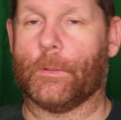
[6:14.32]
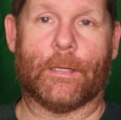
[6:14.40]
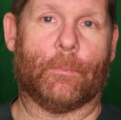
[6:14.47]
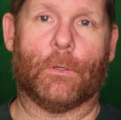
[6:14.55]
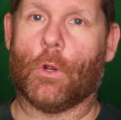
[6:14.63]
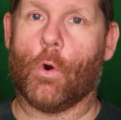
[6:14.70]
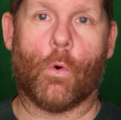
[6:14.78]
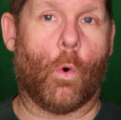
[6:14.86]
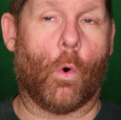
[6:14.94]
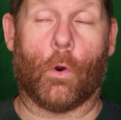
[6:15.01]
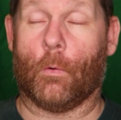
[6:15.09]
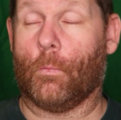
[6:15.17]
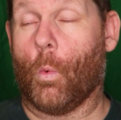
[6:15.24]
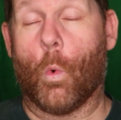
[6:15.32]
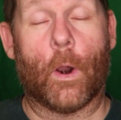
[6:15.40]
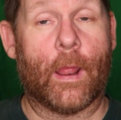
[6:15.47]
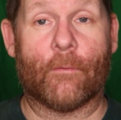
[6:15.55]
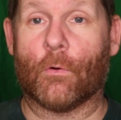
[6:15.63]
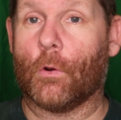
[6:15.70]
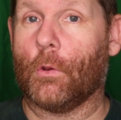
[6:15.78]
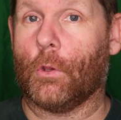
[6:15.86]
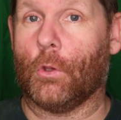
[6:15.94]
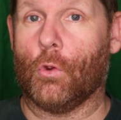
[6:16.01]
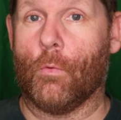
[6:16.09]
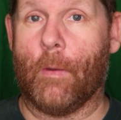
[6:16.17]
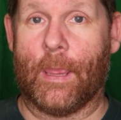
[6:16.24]
receptacle or whatever
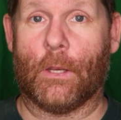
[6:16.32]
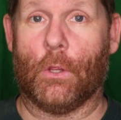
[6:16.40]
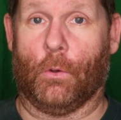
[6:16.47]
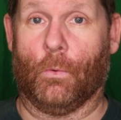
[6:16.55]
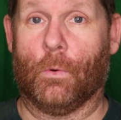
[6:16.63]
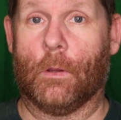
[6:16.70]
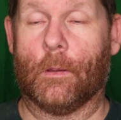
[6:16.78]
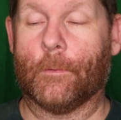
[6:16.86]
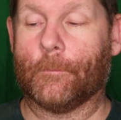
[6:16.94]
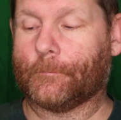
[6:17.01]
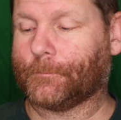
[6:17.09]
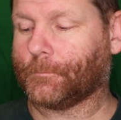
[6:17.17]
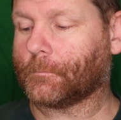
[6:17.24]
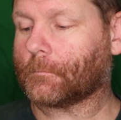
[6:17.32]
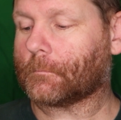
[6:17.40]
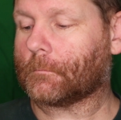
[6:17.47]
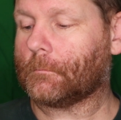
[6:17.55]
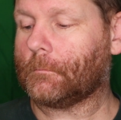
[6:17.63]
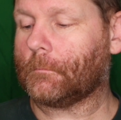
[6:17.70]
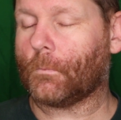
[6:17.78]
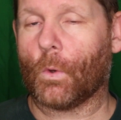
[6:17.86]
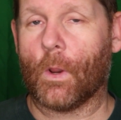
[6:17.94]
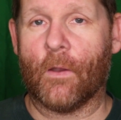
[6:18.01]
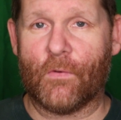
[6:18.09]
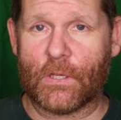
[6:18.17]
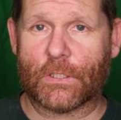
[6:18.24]
you may do,
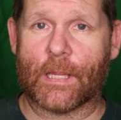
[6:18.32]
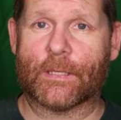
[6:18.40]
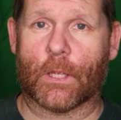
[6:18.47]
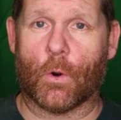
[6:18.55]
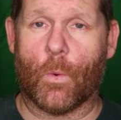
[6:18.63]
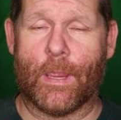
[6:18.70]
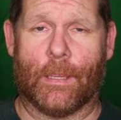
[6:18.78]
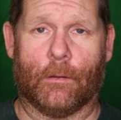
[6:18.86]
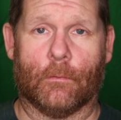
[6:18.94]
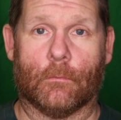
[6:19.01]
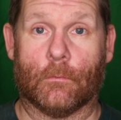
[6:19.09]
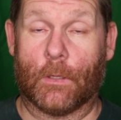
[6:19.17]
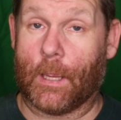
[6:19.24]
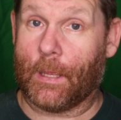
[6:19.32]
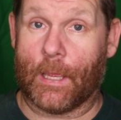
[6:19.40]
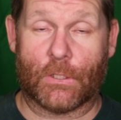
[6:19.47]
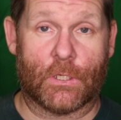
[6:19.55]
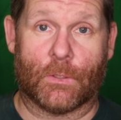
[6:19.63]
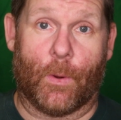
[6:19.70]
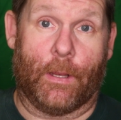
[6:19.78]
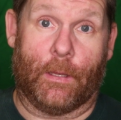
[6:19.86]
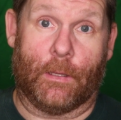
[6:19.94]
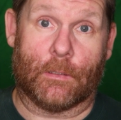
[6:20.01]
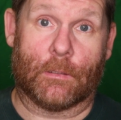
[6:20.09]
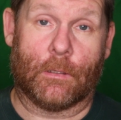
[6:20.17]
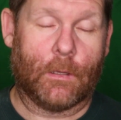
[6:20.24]
eventually that's going to weaken. Okay, that's just the way it
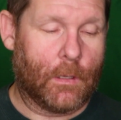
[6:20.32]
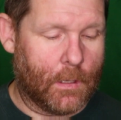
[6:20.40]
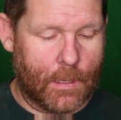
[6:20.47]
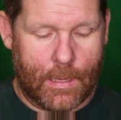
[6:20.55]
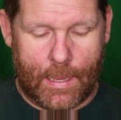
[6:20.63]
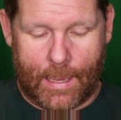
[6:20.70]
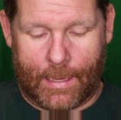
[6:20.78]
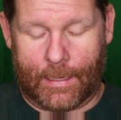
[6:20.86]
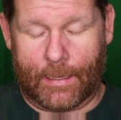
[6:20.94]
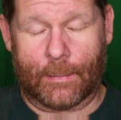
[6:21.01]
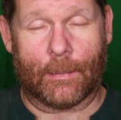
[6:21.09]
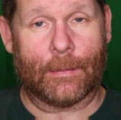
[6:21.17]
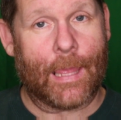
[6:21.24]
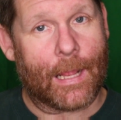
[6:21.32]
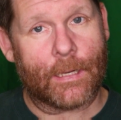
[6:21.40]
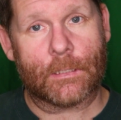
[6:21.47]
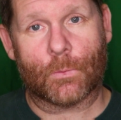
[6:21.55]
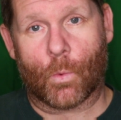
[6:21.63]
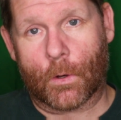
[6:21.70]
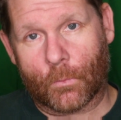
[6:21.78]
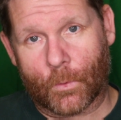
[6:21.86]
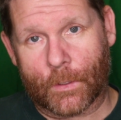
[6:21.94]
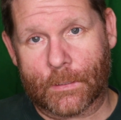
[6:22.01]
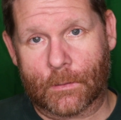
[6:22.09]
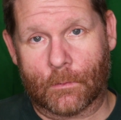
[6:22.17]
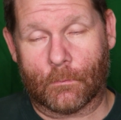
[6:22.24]
is. And that is one
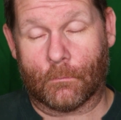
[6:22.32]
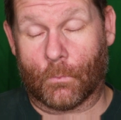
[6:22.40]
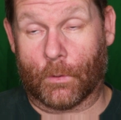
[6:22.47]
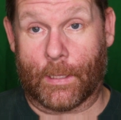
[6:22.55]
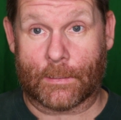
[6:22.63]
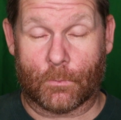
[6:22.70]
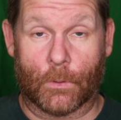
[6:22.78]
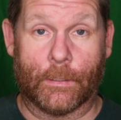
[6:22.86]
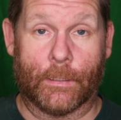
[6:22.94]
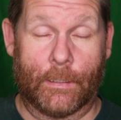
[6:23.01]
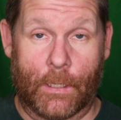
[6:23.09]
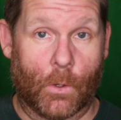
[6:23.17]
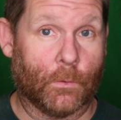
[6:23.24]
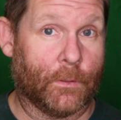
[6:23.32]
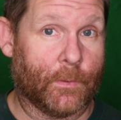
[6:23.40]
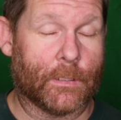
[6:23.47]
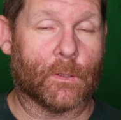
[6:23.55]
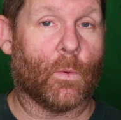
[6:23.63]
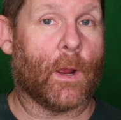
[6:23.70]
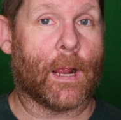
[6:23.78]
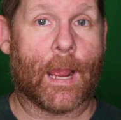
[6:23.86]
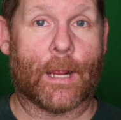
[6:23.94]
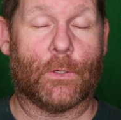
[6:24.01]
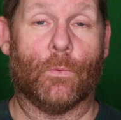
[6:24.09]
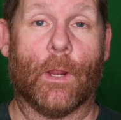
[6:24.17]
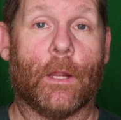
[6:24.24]
reason, well, that's really the only reason why
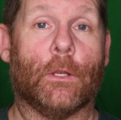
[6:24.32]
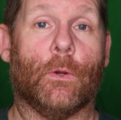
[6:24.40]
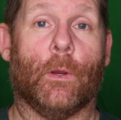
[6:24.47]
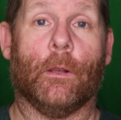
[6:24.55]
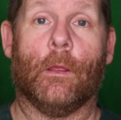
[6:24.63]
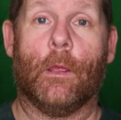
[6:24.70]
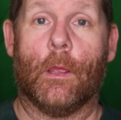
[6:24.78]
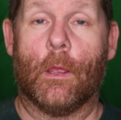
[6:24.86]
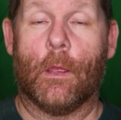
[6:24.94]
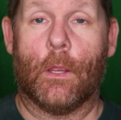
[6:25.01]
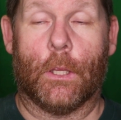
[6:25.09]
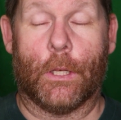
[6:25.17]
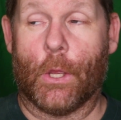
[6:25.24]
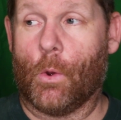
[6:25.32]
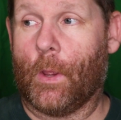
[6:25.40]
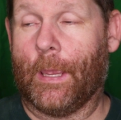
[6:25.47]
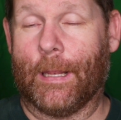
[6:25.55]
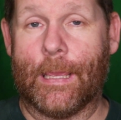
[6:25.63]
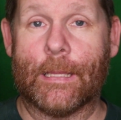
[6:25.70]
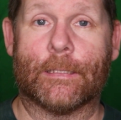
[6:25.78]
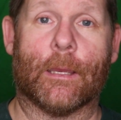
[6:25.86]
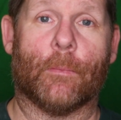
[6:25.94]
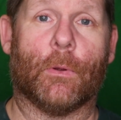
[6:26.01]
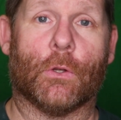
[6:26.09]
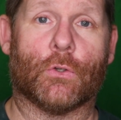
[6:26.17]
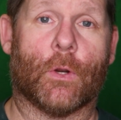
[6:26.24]
I do not do it. You know, it heats
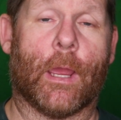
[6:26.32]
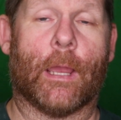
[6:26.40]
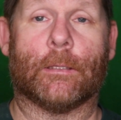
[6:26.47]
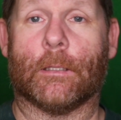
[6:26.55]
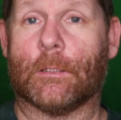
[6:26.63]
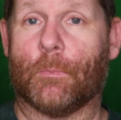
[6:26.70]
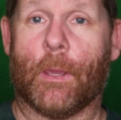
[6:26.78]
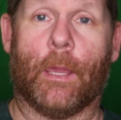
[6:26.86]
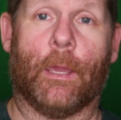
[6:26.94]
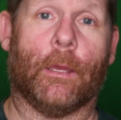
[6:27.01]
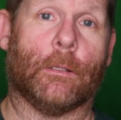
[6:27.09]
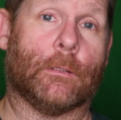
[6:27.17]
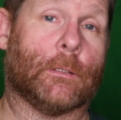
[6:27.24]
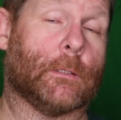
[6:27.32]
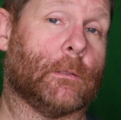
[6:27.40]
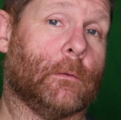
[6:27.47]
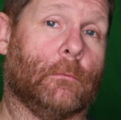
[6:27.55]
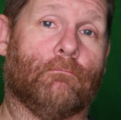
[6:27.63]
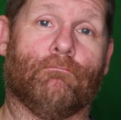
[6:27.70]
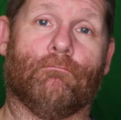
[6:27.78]
up, contracts, expands,